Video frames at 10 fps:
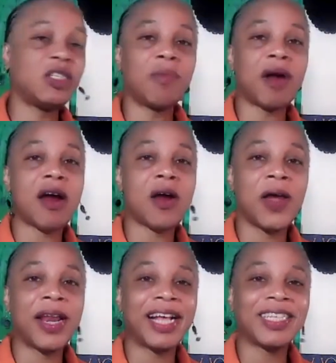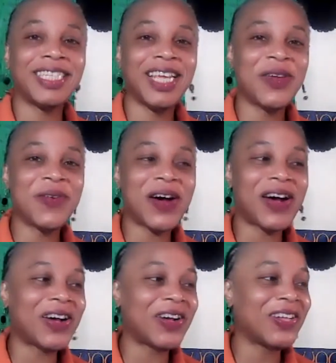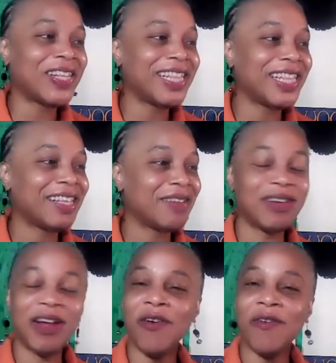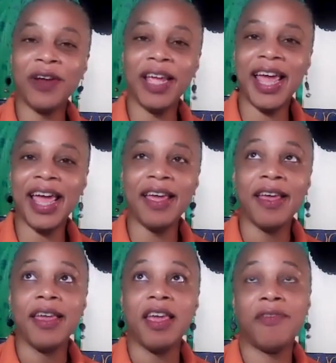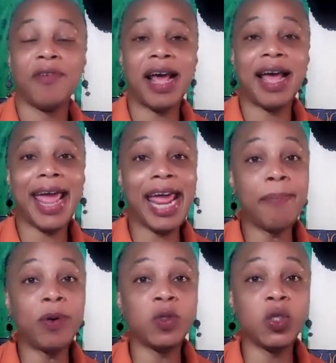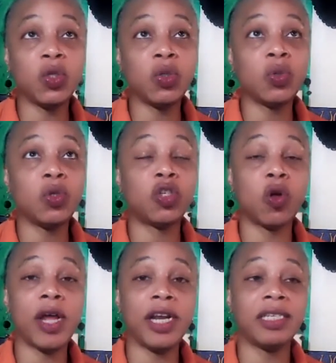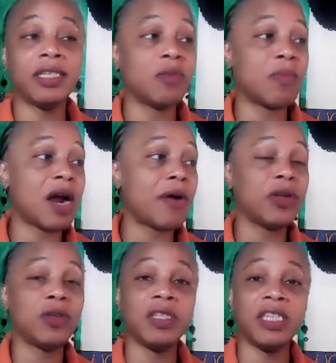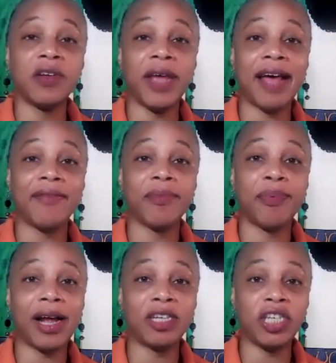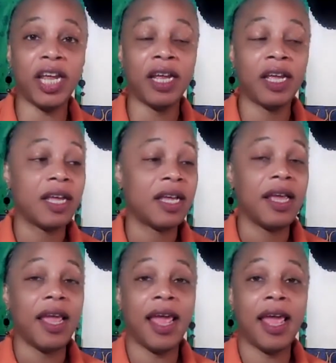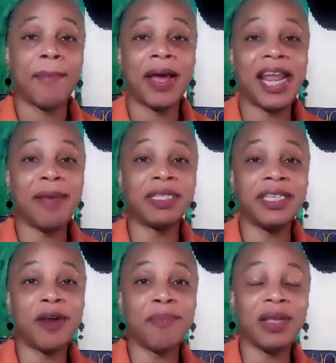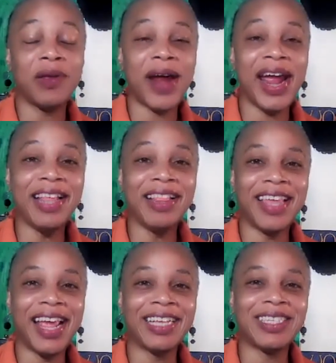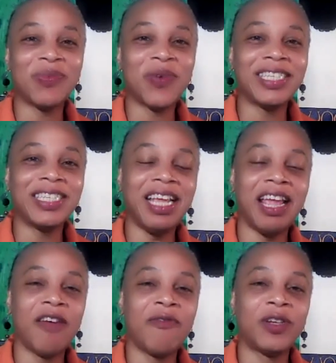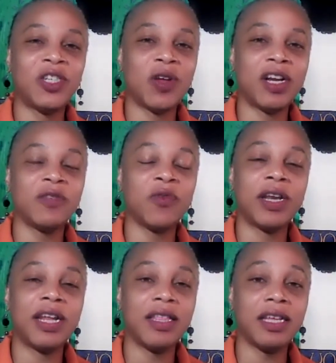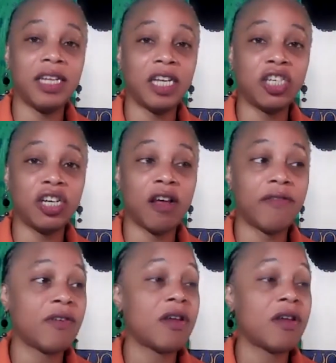tomorrow, and I'll see you all. Don't forget, if you're not able to join us tomorrow, you still have the project. And my name is Kimberlie Wright. Thanks once again for joining us for another edition of